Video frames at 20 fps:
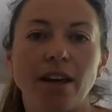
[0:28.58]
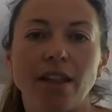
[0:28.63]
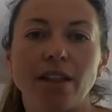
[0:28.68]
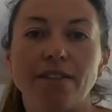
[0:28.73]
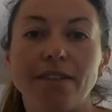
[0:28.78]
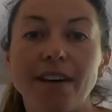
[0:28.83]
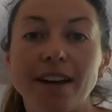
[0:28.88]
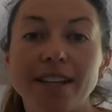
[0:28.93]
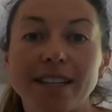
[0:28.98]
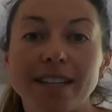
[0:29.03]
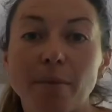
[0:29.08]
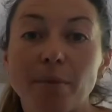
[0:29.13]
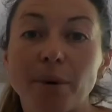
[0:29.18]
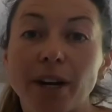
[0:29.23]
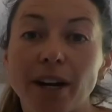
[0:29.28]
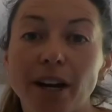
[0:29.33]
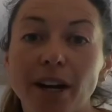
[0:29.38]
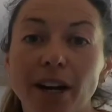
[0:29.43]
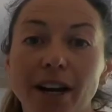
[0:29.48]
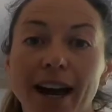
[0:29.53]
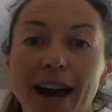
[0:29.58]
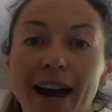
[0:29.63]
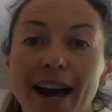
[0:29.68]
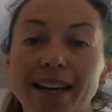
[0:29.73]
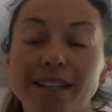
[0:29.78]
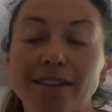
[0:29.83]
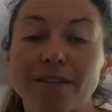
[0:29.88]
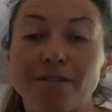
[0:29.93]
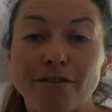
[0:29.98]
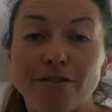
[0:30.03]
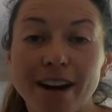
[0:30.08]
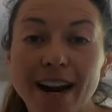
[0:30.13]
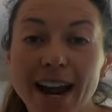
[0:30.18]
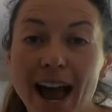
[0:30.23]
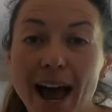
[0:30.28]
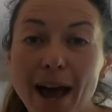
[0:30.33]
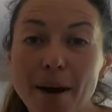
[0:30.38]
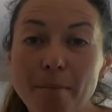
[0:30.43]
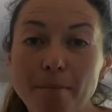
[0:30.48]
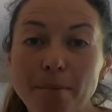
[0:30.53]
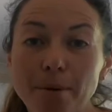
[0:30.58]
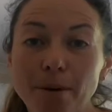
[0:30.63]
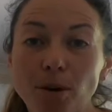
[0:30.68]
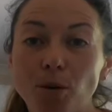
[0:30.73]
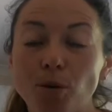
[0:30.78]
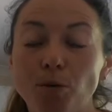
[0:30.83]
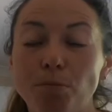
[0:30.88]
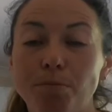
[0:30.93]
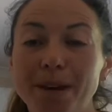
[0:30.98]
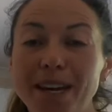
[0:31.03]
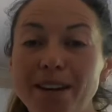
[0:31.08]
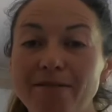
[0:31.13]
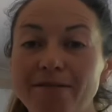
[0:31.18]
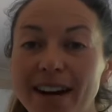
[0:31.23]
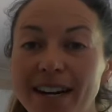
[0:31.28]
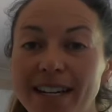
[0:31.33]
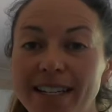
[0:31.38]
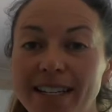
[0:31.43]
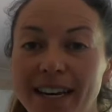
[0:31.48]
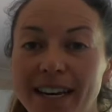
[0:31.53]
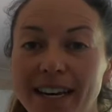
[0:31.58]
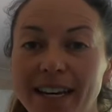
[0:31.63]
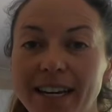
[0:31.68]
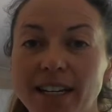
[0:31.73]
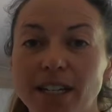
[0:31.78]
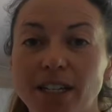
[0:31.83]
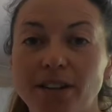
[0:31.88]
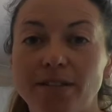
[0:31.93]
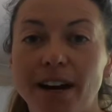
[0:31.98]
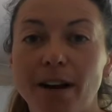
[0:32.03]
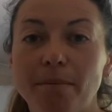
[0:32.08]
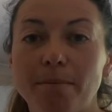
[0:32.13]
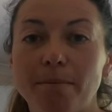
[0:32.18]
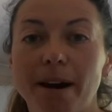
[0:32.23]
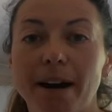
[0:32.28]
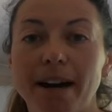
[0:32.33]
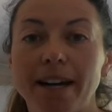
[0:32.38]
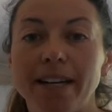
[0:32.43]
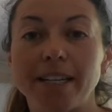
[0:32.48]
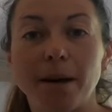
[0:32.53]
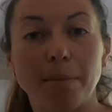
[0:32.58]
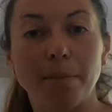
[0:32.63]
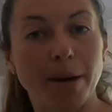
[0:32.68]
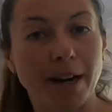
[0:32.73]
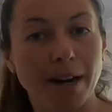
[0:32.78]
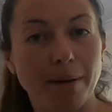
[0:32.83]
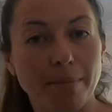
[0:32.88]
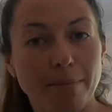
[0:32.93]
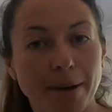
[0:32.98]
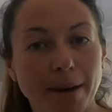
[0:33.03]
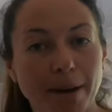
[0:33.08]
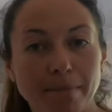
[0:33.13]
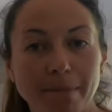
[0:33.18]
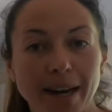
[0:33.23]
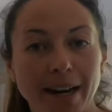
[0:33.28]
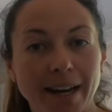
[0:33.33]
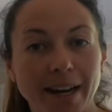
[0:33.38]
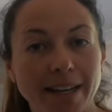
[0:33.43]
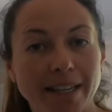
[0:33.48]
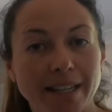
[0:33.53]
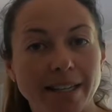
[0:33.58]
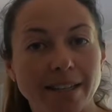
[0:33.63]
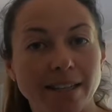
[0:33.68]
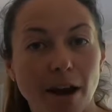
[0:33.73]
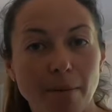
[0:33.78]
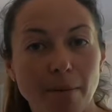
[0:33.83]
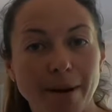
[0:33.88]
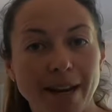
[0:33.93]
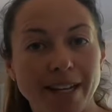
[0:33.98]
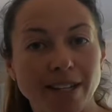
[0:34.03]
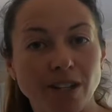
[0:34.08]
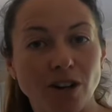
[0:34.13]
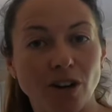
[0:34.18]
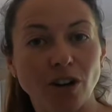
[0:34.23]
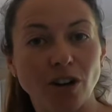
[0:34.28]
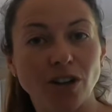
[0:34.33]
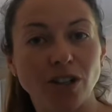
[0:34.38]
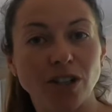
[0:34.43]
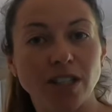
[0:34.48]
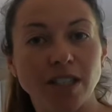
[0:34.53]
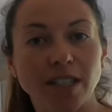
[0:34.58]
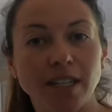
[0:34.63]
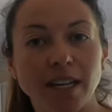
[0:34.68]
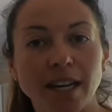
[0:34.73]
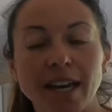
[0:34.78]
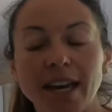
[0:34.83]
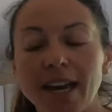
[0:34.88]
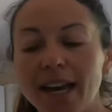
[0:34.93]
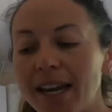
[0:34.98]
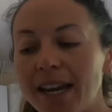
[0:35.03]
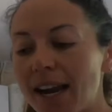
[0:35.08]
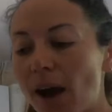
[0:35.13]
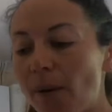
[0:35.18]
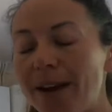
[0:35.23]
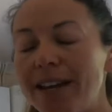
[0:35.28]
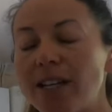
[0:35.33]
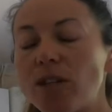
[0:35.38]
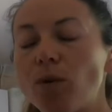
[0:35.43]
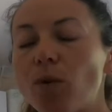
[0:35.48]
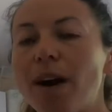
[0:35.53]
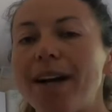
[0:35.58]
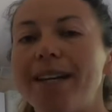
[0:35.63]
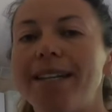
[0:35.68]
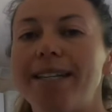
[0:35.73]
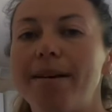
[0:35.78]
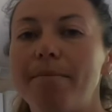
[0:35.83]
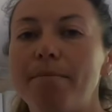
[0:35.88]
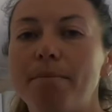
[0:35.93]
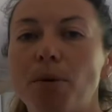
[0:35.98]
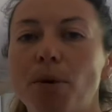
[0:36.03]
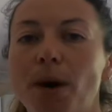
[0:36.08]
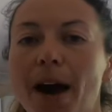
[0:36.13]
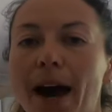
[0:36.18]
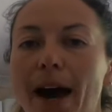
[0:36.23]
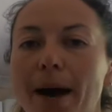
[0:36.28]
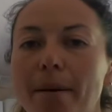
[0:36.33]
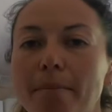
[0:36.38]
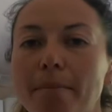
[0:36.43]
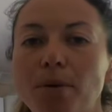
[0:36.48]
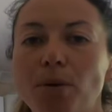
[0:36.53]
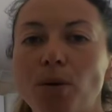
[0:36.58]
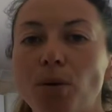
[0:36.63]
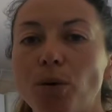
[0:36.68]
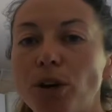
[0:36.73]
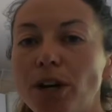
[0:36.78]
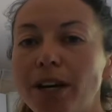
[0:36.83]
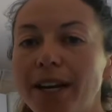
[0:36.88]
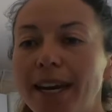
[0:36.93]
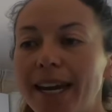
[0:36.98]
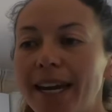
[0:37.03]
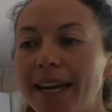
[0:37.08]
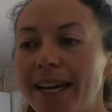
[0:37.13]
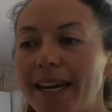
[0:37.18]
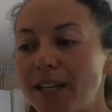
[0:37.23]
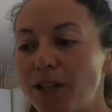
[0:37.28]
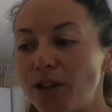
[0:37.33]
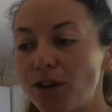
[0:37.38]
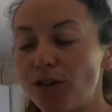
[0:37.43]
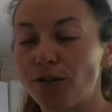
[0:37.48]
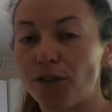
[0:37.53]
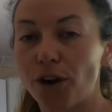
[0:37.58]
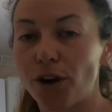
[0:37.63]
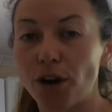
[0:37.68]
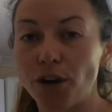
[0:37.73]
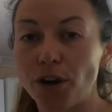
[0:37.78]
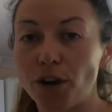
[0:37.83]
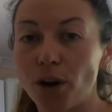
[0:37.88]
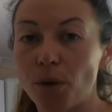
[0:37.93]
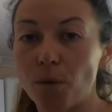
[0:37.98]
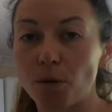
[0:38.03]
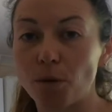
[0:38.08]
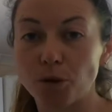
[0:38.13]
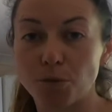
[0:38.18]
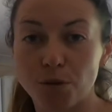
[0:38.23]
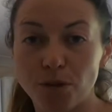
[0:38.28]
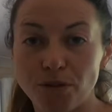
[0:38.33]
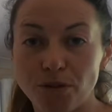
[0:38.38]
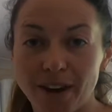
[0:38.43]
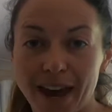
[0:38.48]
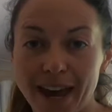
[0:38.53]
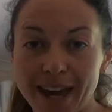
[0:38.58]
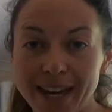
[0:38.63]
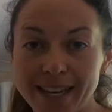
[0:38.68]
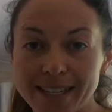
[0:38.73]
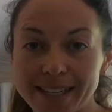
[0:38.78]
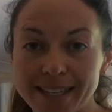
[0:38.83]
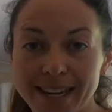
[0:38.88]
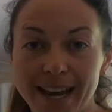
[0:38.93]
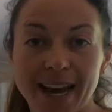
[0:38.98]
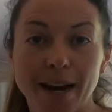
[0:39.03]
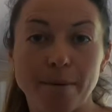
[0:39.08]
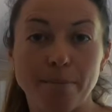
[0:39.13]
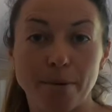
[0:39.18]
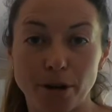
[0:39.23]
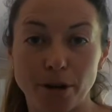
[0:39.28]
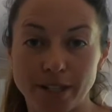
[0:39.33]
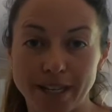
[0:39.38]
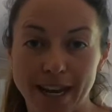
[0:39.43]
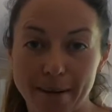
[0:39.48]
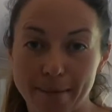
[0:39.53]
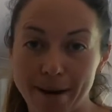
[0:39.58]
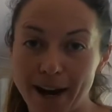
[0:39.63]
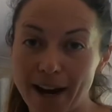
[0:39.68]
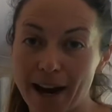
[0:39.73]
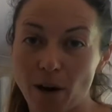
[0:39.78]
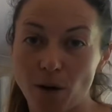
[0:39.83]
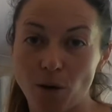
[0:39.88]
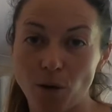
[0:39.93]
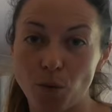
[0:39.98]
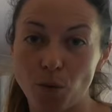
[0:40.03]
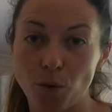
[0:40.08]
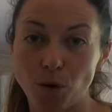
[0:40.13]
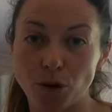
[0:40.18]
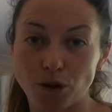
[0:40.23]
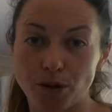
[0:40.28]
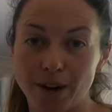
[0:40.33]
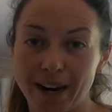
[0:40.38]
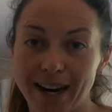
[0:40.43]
The first app we're going to look at is a free app called Beat Racing, developed by double Olympic medalist Simon Hiscox. Now, it is quite a simple app. All you need is your phone, a waterproof case, and a boat to get back out on the water